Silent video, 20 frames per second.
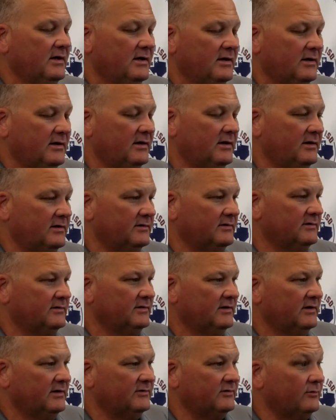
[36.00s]

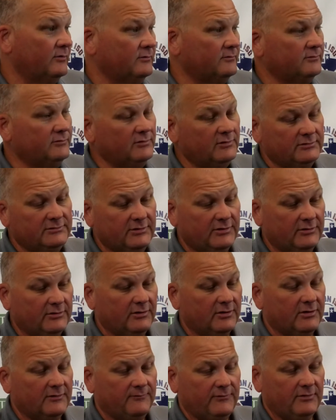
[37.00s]
so, you know,
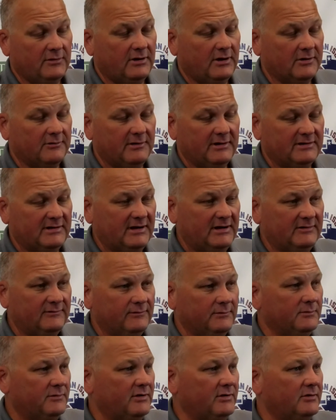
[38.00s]
looking for a lot of great things
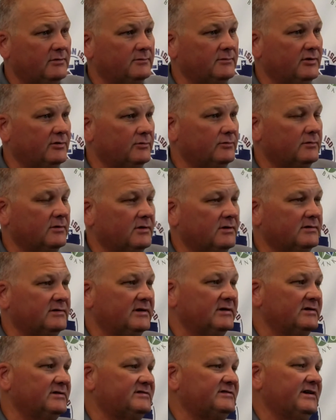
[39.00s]
from them. You know,
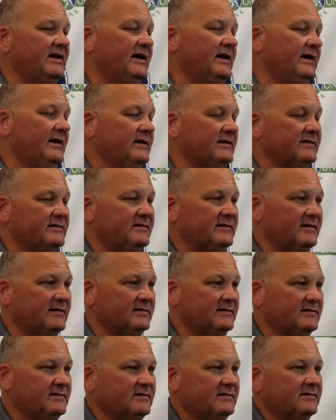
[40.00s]
Dylan Chaney and
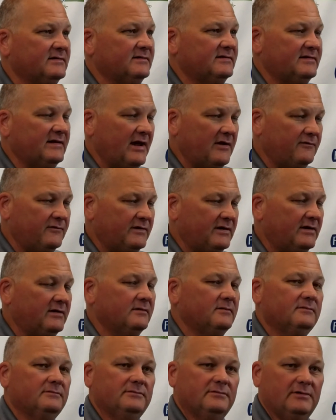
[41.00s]
his safety
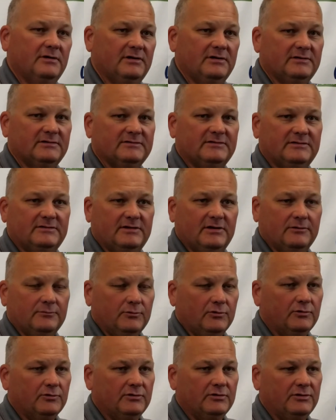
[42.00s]
has
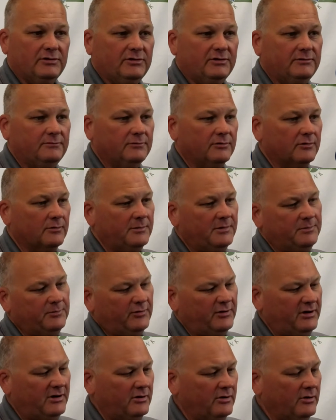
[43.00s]
done real good. We're going to be
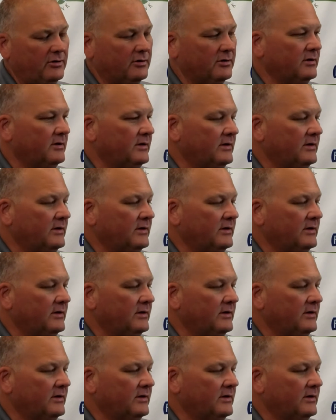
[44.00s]
pretty young